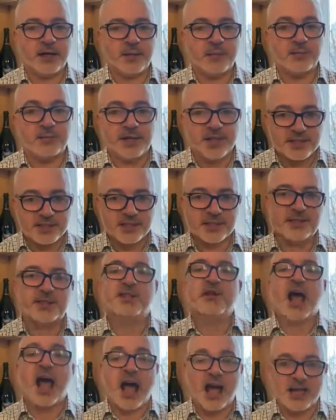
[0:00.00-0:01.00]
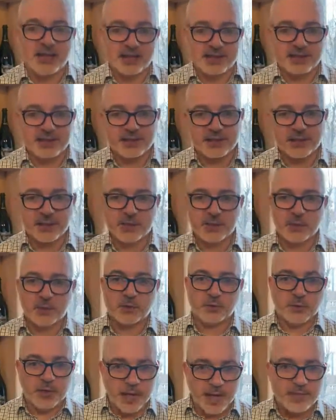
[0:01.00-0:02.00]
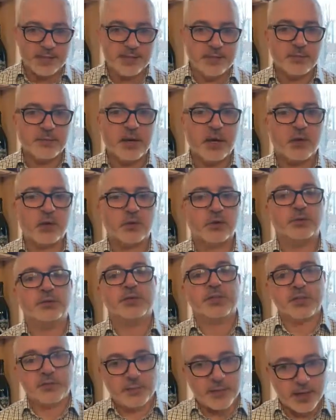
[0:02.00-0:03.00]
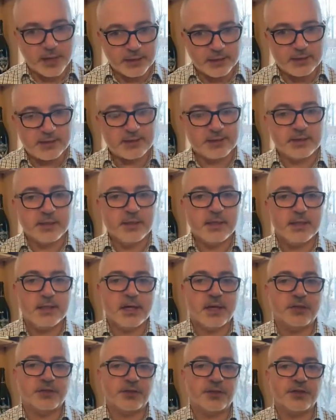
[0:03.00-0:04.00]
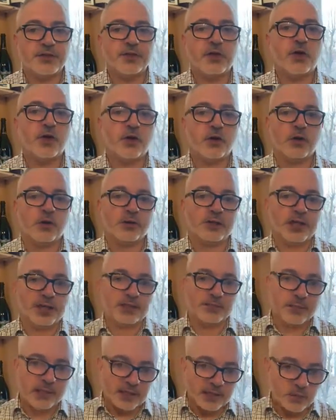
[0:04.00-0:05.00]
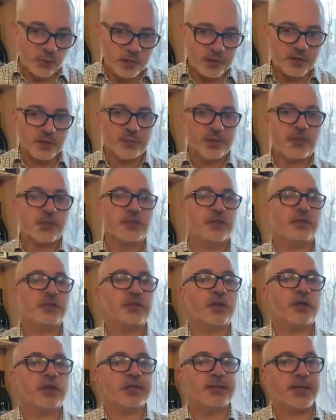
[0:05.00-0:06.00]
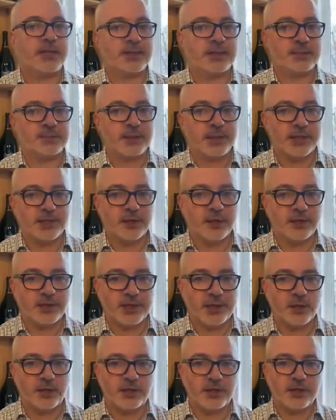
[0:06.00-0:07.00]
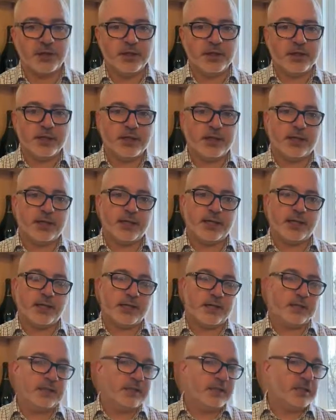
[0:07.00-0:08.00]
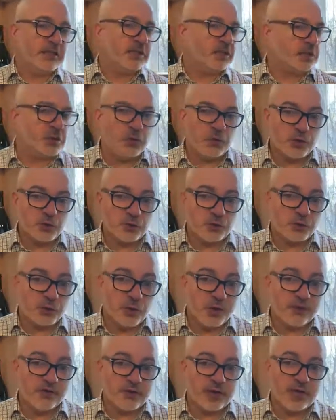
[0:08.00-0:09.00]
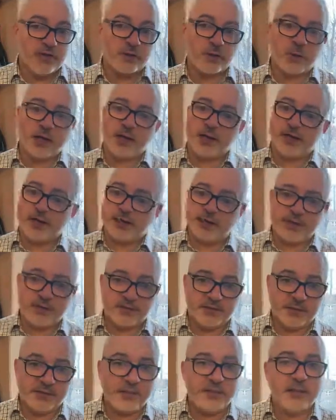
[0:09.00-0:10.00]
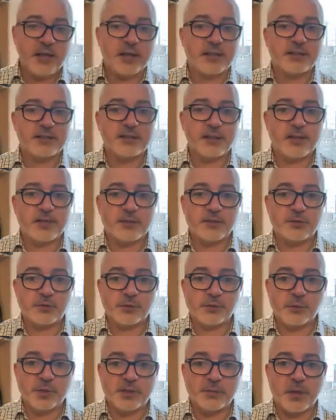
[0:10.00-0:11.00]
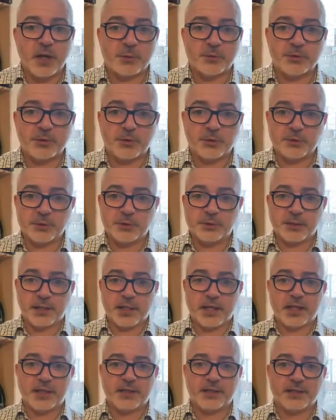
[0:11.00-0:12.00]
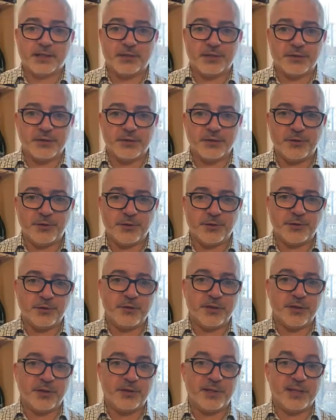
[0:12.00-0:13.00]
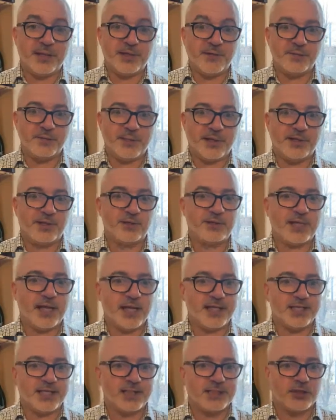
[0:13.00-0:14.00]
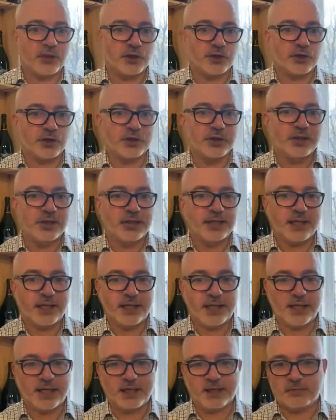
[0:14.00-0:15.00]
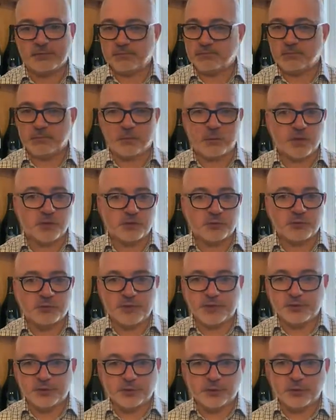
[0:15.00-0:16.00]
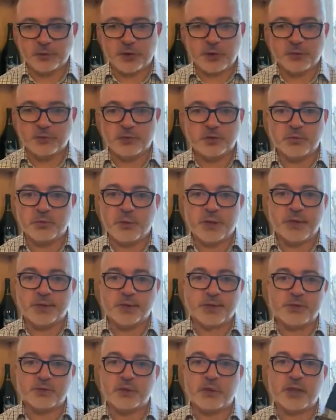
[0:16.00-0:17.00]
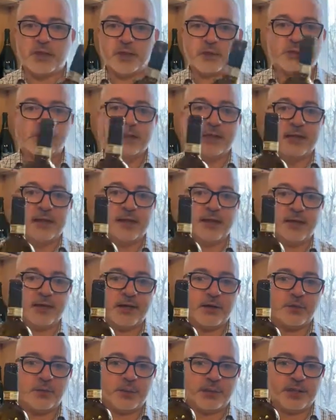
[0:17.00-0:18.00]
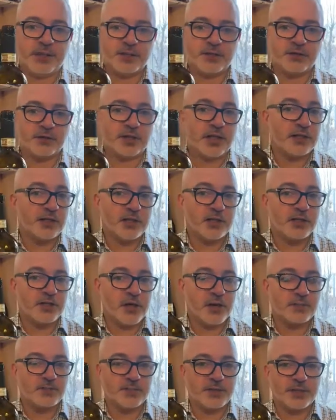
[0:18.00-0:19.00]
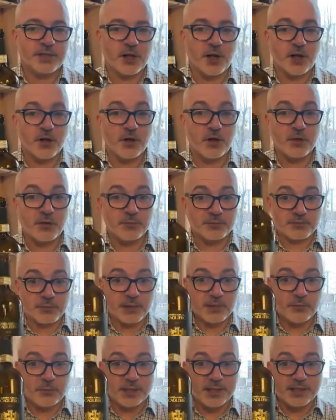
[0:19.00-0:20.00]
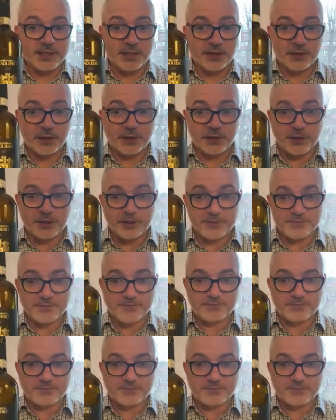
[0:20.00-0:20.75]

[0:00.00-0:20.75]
present as in Nebbiolo and in Barolo, despite the soil that makes wines a bit softer, as I explained early on. Stews will work very well. Anything to do with barbecue during the better days as such. Mushroom risotto comes to mind as well because of that texture. So please enjoy.